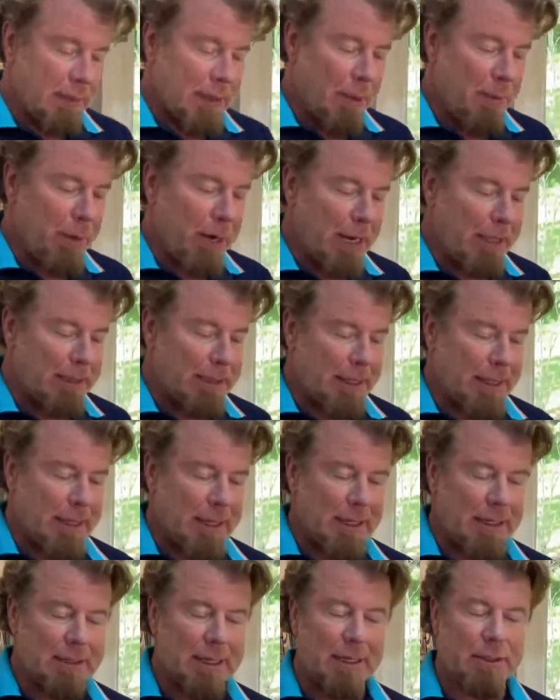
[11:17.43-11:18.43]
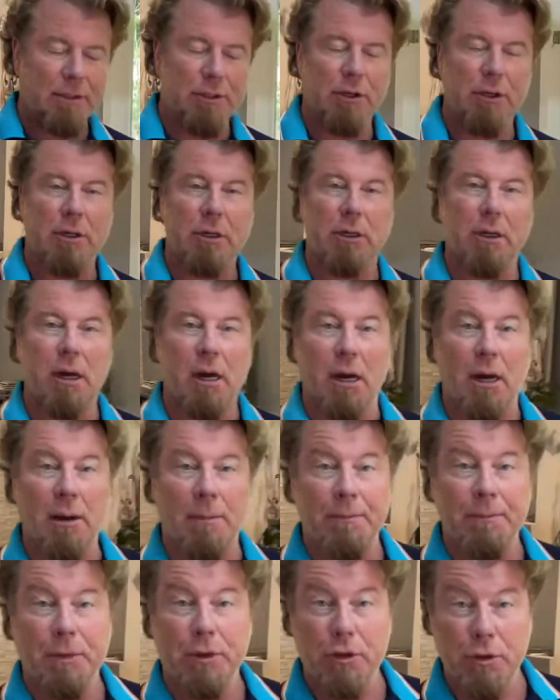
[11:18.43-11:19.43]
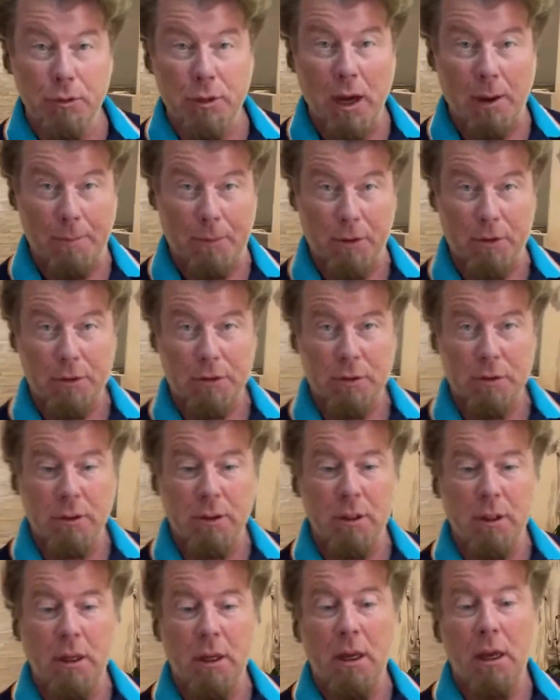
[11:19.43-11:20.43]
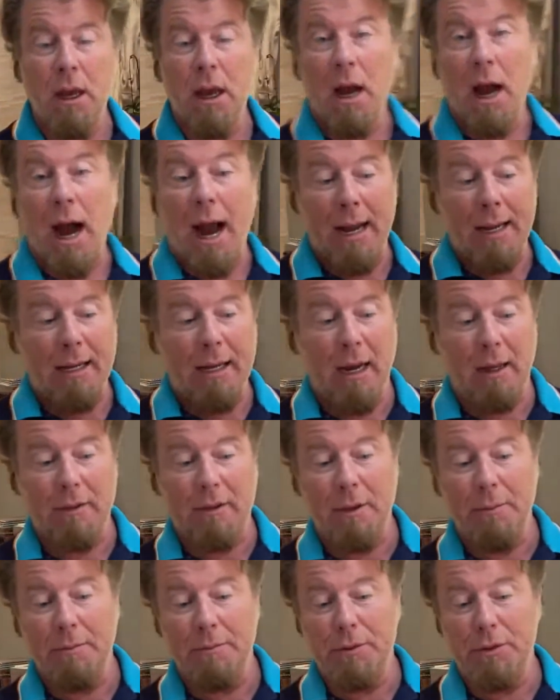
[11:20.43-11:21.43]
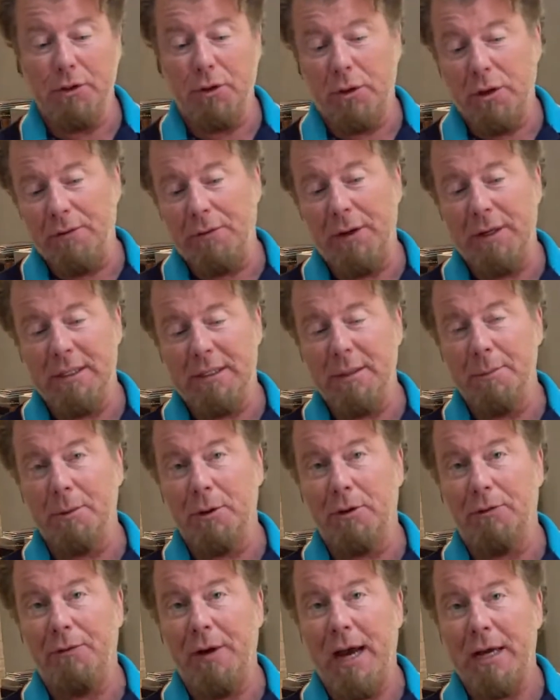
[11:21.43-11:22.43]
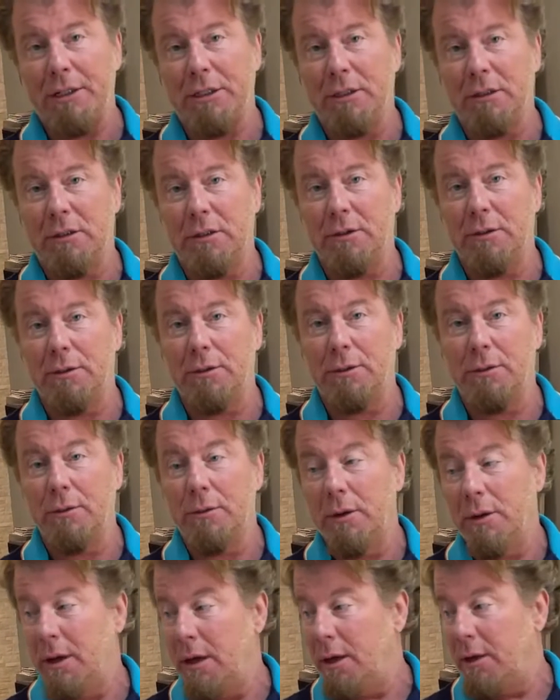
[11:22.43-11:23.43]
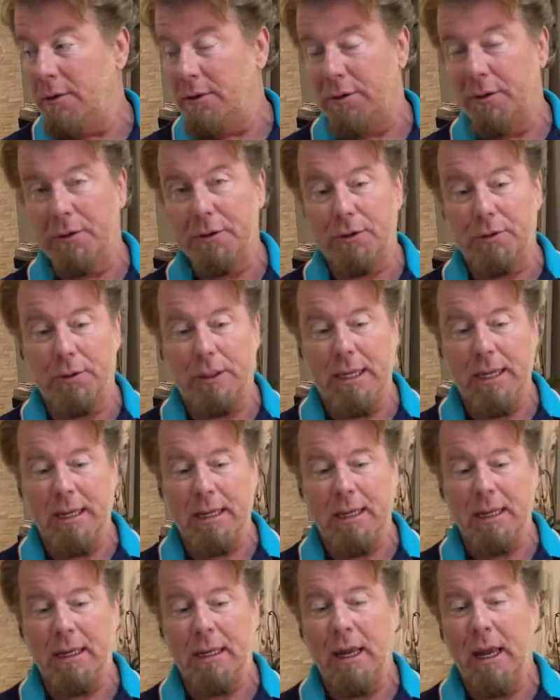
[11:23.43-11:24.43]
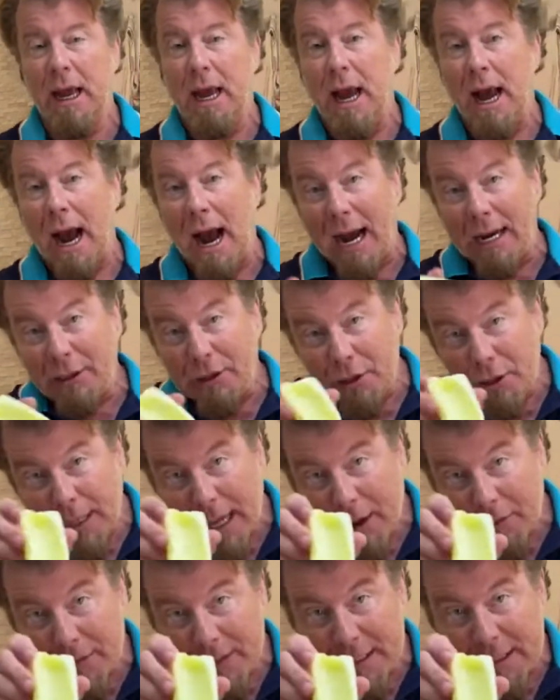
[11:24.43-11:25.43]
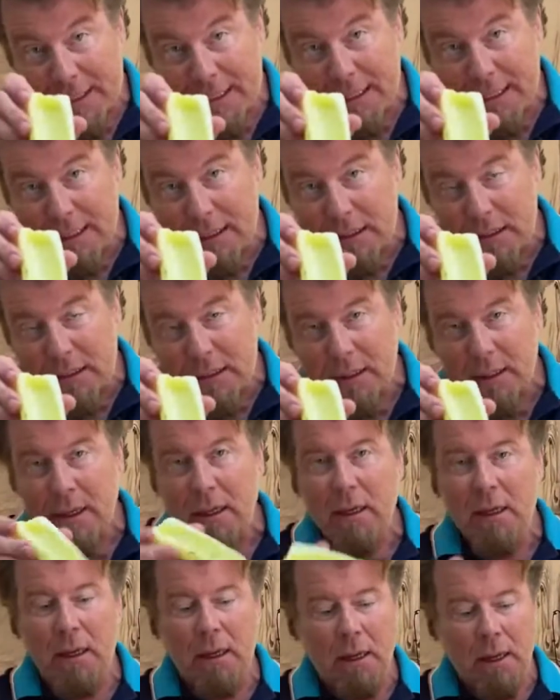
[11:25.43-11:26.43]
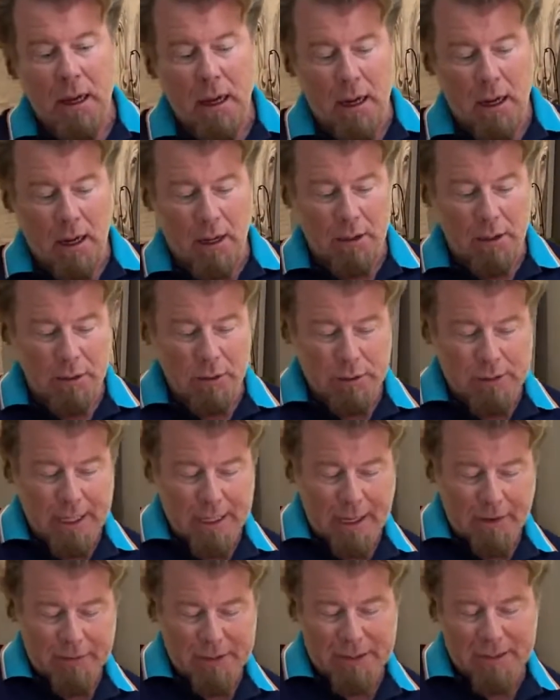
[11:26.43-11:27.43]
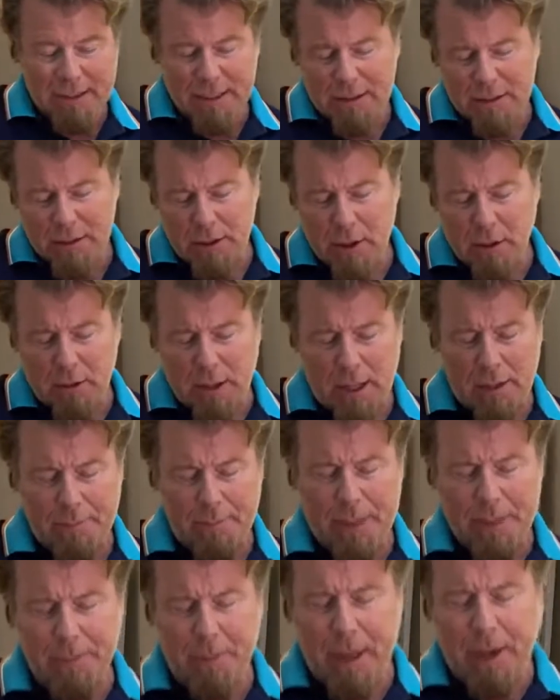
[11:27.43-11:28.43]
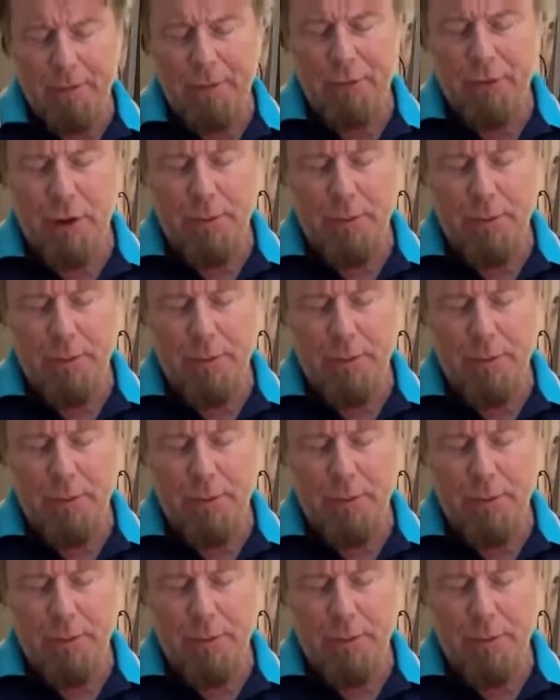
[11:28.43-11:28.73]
Then what I did is I took cucumbers. I cut them sort of in a similar fashion to the zucchini. I took out the seeds. You take out the seeds, a lot of people have